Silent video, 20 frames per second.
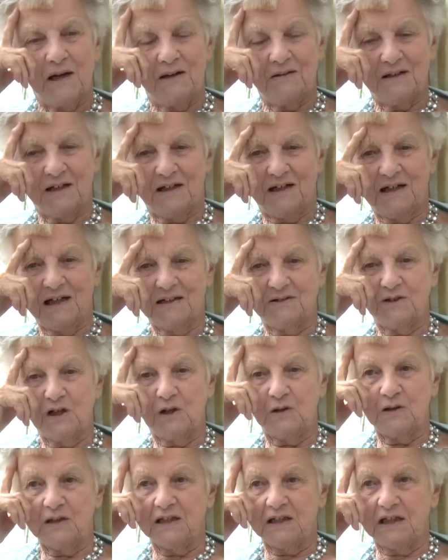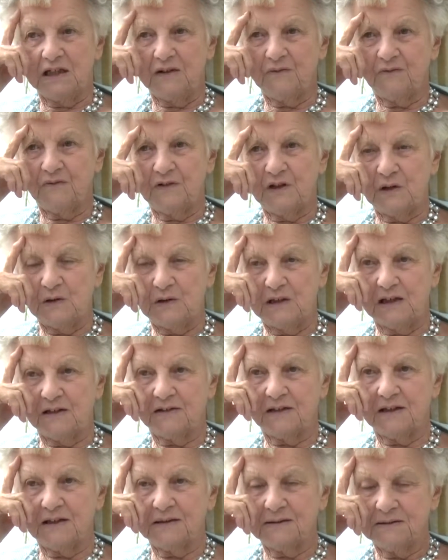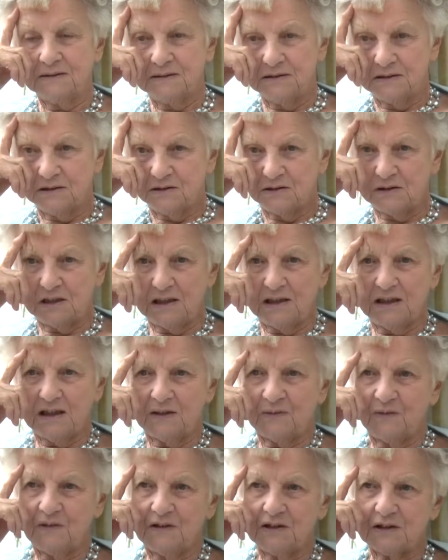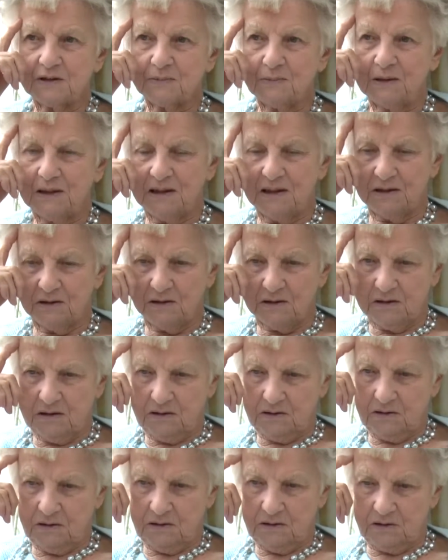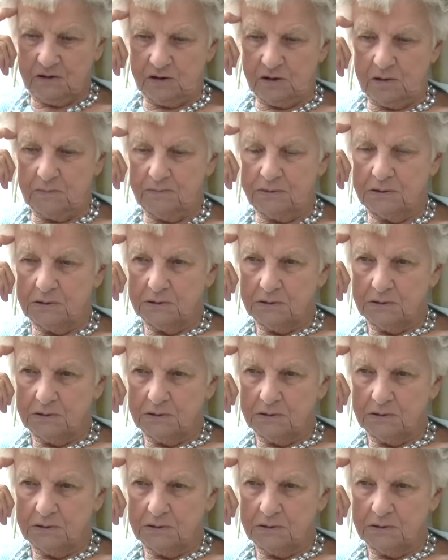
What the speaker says: Well, I had no leave, no nothing. Directly I'd finished my job.